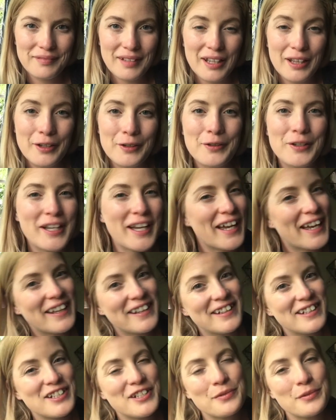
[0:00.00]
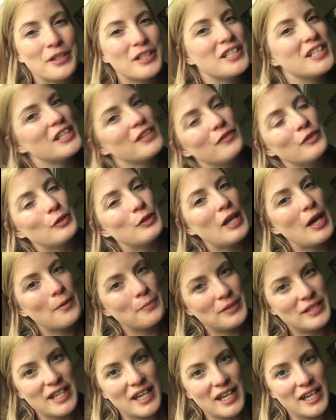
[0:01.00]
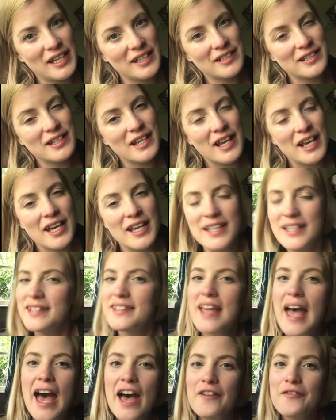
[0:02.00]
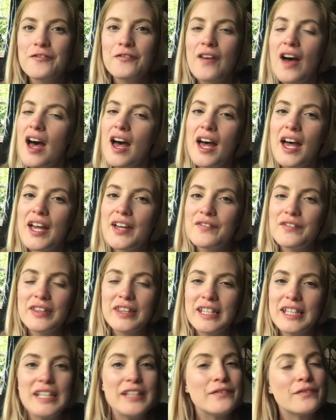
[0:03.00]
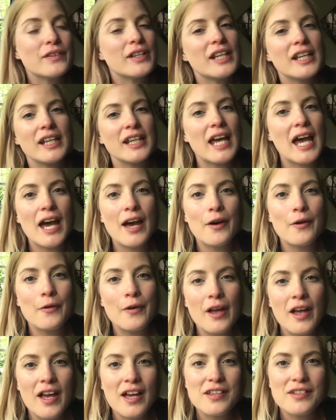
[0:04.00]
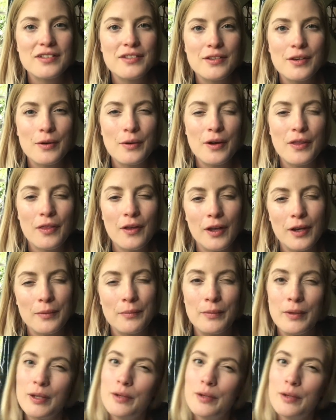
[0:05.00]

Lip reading: Hello again. I just wanted to give you an update. It's 5:30 in the evening now, so I thought a